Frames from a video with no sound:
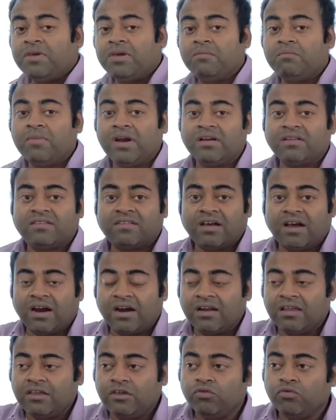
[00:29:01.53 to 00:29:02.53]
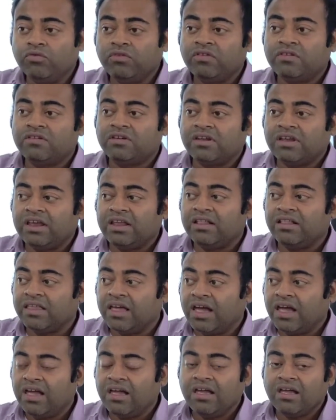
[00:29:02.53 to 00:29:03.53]
pigments are used in
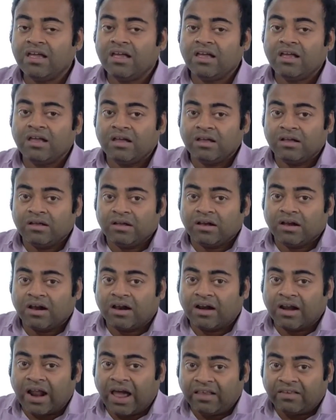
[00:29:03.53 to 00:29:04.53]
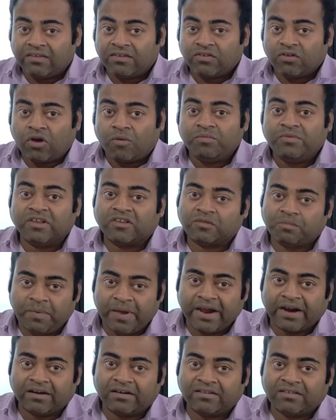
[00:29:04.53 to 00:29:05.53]
the glass of the
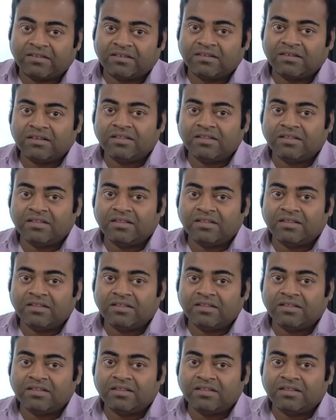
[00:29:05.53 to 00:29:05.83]
specs,